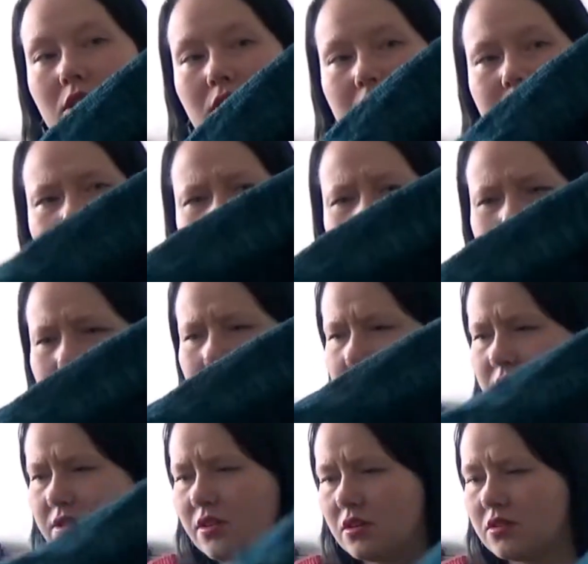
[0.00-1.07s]
it's really
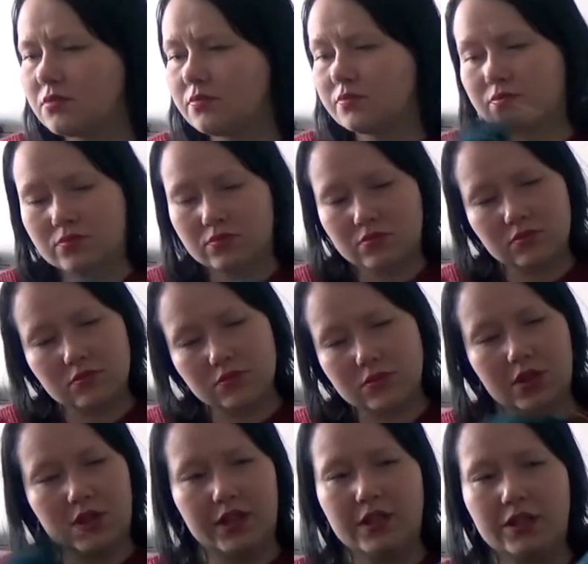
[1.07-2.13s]
nice yarn.
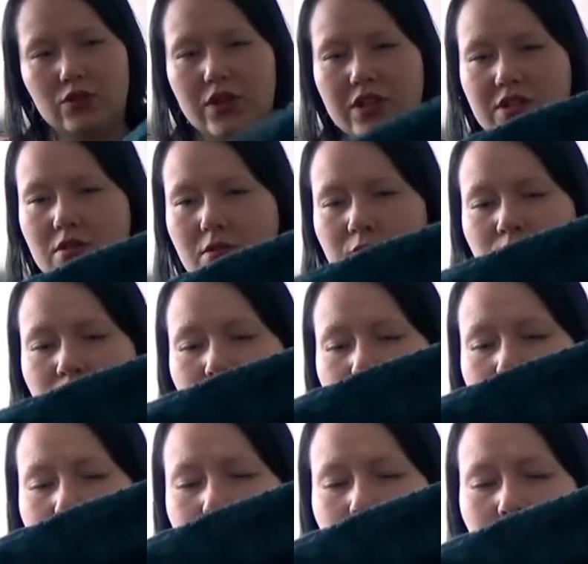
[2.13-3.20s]
I need to get some
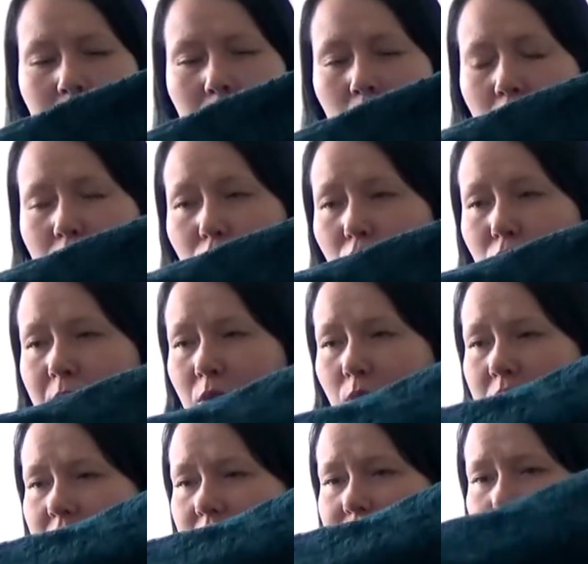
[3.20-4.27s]
more Woolmy Ones